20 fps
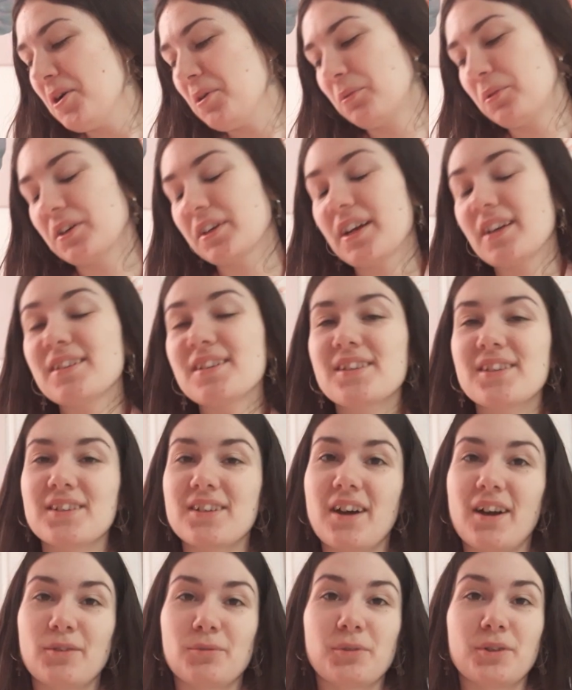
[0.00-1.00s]
We're gonna
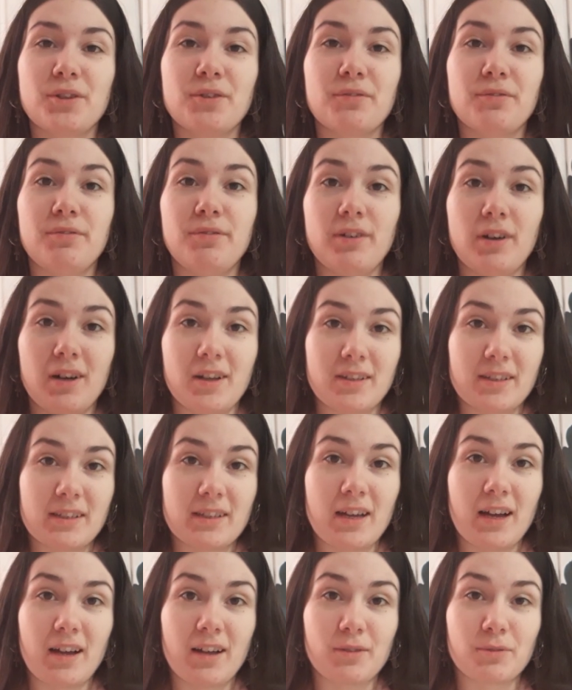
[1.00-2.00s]
start with your
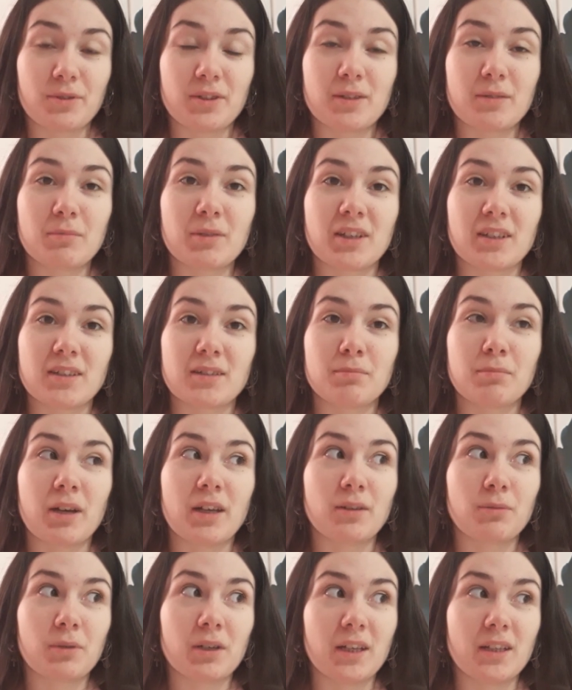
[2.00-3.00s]
first house because,
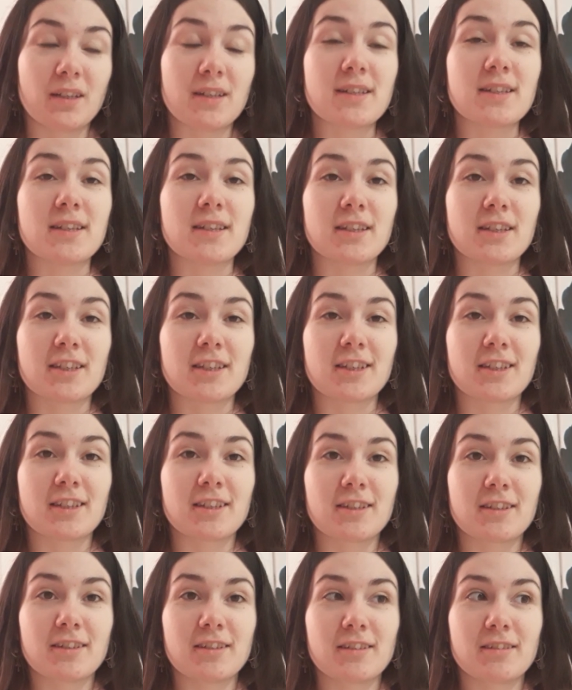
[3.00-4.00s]
by the way, this
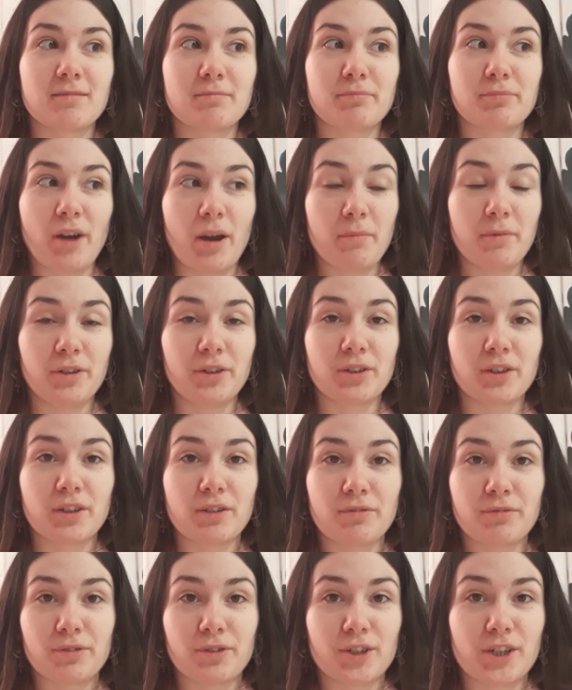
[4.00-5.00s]
is
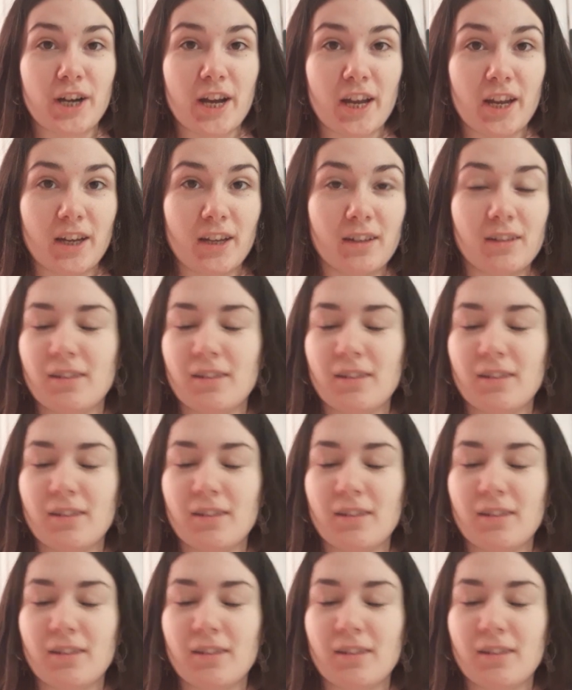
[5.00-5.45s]
primarily for a.